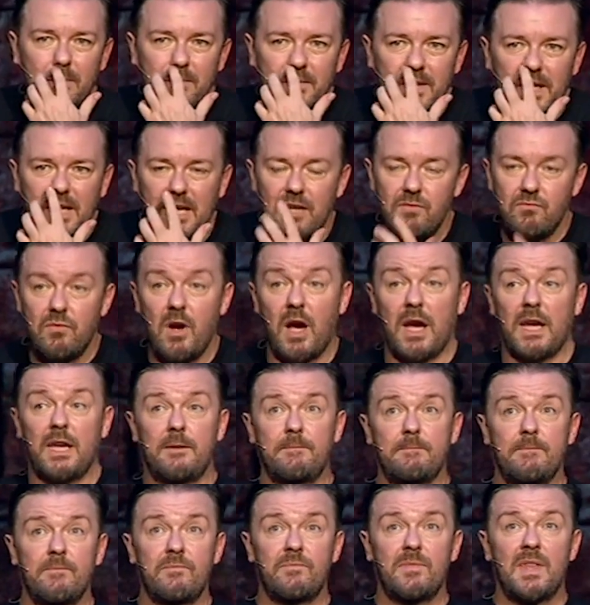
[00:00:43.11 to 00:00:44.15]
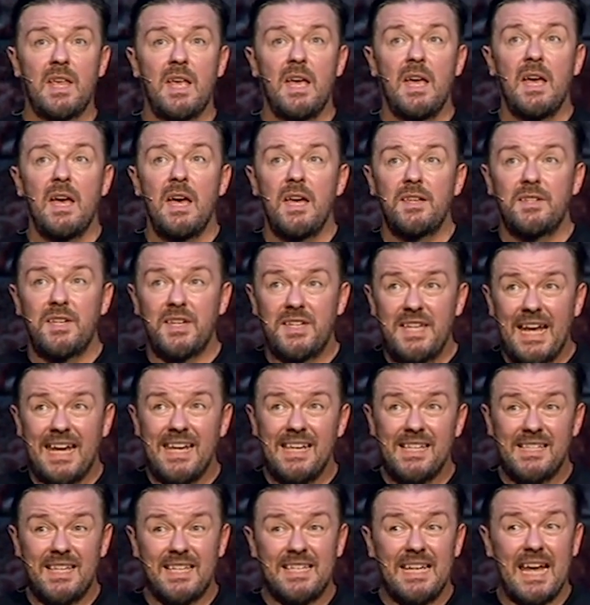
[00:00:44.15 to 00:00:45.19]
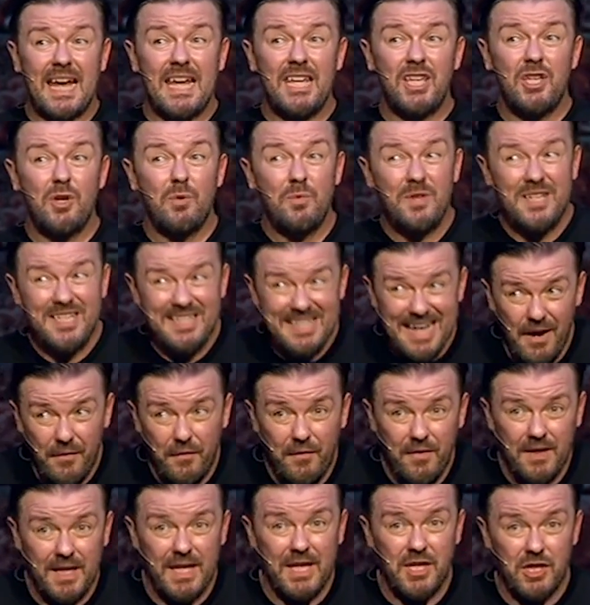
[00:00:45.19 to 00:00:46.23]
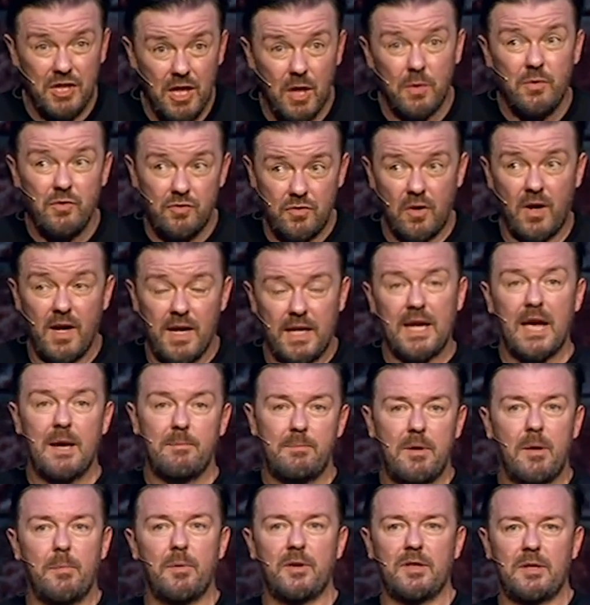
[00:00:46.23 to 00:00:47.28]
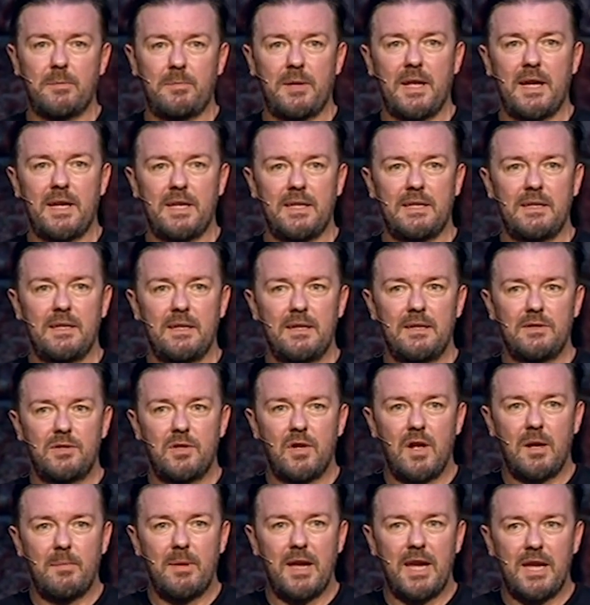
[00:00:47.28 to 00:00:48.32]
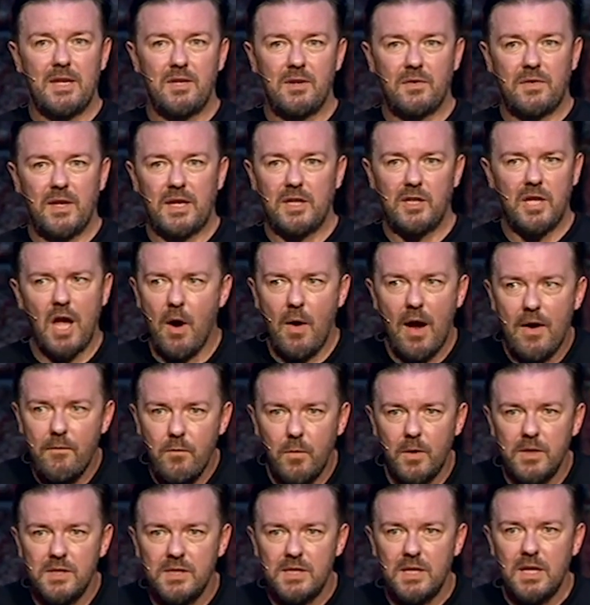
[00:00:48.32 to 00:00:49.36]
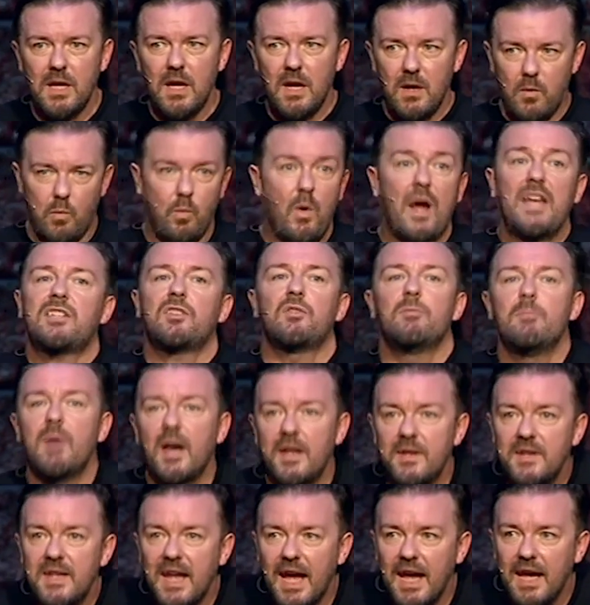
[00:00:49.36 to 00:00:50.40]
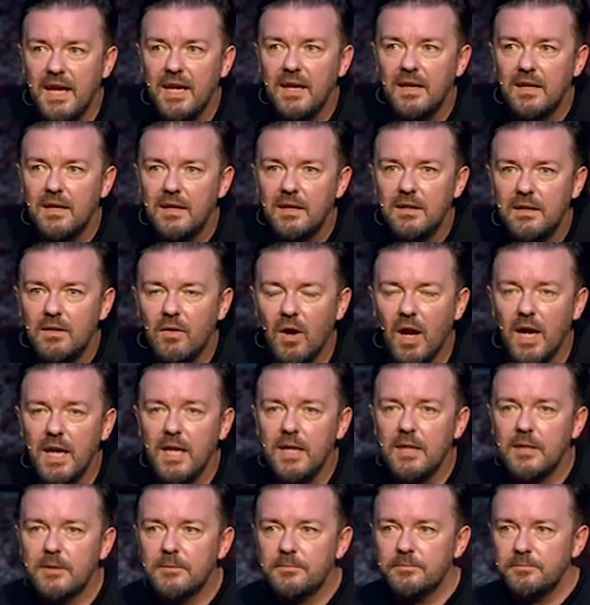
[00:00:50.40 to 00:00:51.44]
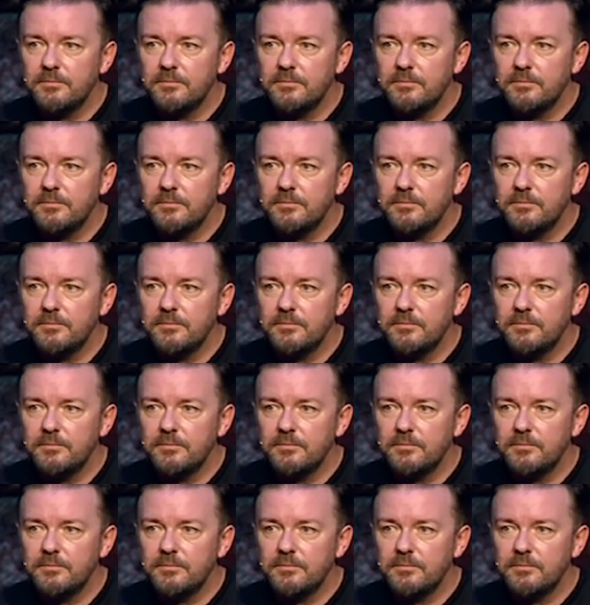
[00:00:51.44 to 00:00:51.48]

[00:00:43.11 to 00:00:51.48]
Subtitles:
I'm thinking, right, today's the day you definitely don't try and get a bomb on the plane. Do you know what I mean? You think, no, everyone's, wait till Monday, right?